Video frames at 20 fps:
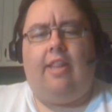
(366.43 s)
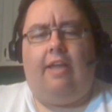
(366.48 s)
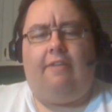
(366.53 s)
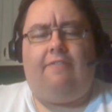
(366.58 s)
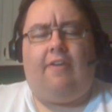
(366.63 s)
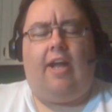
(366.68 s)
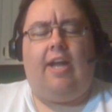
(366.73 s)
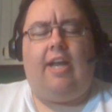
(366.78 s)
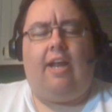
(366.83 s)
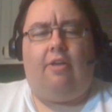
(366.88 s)
they
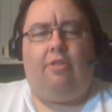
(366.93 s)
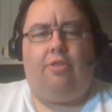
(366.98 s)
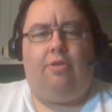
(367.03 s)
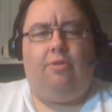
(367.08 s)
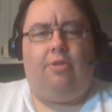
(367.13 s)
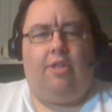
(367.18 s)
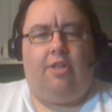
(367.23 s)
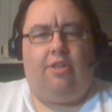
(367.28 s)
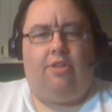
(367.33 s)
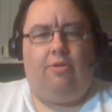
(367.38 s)
find out
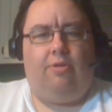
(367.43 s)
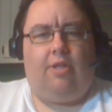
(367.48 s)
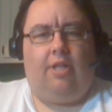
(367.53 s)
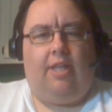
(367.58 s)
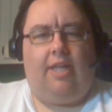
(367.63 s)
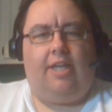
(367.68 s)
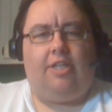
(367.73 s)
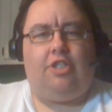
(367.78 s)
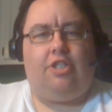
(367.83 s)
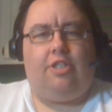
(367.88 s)
through the
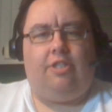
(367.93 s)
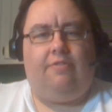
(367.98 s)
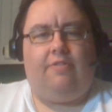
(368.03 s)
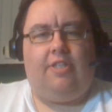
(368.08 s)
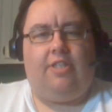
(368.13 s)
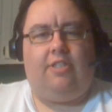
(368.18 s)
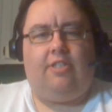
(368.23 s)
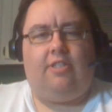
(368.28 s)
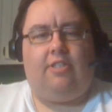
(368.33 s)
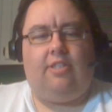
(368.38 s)
legend of
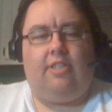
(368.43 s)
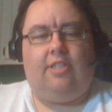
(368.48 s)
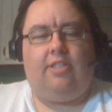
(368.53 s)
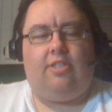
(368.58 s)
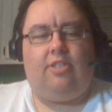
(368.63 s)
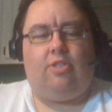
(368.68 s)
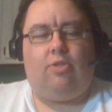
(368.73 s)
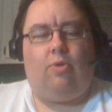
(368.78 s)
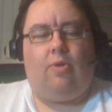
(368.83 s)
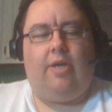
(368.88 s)
this
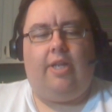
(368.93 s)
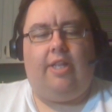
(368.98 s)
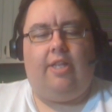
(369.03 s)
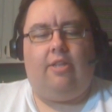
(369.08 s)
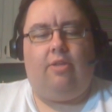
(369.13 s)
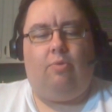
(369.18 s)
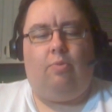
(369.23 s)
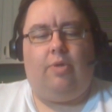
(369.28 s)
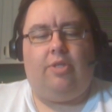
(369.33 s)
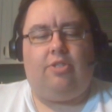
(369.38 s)
story
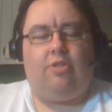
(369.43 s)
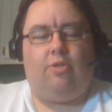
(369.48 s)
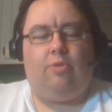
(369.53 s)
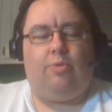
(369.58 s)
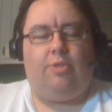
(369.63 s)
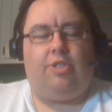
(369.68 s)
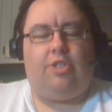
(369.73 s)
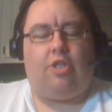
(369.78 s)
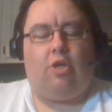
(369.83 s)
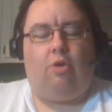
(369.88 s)
that the
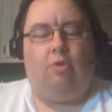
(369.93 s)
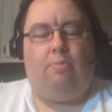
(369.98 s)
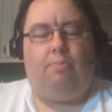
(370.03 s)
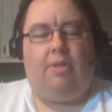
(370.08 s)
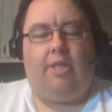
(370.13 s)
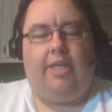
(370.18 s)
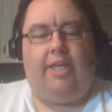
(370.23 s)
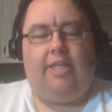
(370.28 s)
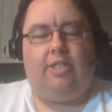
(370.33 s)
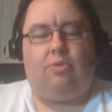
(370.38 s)
wizard was so
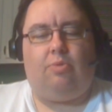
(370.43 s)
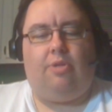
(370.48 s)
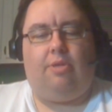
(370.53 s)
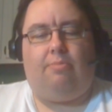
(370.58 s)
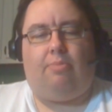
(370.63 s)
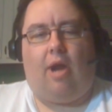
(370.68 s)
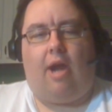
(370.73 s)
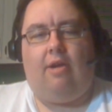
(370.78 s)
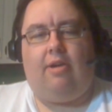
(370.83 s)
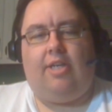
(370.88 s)
pleased with
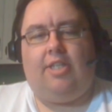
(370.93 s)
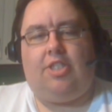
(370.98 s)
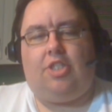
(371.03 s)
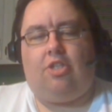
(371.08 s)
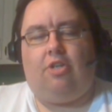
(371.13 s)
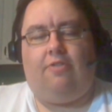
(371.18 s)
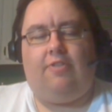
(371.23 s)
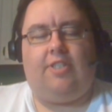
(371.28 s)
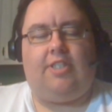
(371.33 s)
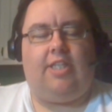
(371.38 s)
the brownie's
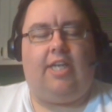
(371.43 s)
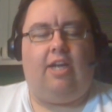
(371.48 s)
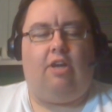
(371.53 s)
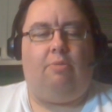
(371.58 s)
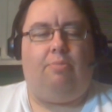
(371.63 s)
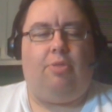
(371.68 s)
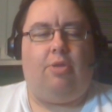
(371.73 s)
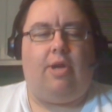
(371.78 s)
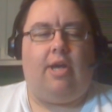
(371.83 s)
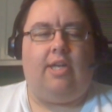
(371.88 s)
service and
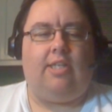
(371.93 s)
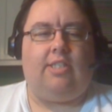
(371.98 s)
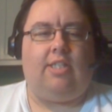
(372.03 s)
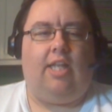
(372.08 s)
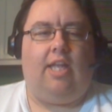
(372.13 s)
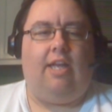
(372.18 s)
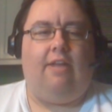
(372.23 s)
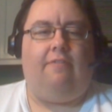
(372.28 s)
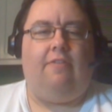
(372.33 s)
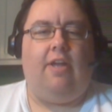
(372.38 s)
help throughout
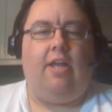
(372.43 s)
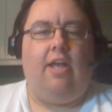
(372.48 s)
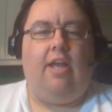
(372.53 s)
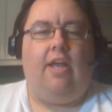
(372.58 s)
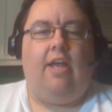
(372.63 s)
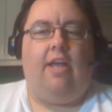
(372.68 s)
his life